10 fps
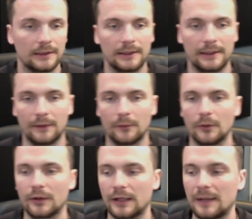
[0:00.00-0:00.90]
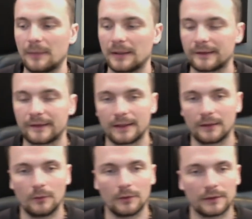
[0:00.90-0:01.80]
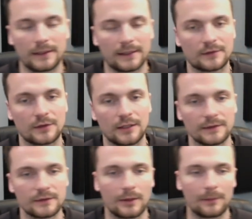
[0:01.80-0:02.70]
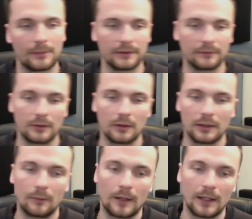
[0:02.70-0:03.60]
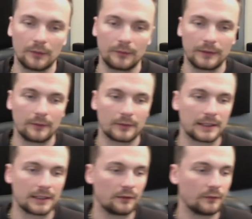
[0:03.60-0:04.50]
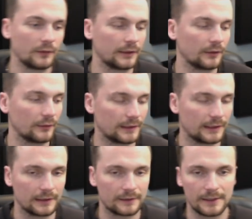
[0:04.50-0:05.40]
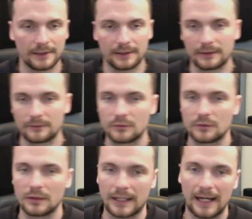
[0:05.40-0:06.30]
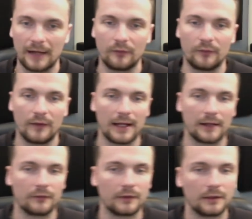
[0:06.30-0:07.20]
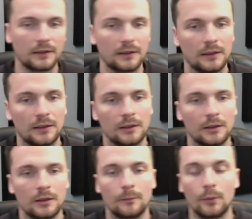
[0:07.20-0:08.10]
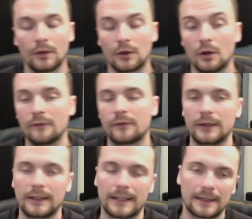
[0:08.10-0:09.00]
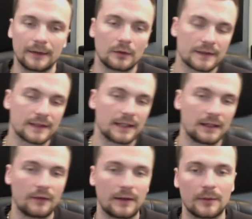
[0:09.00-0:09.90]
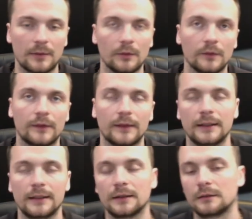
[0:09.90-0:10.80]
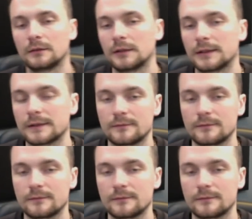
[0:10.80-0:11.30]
And there were only like Man City that wanted that change to happen. It were all like Wilder and that were kicking off on it other year, saying that they can't have 5. But they're going for it again. They're going to see if anybody wants it at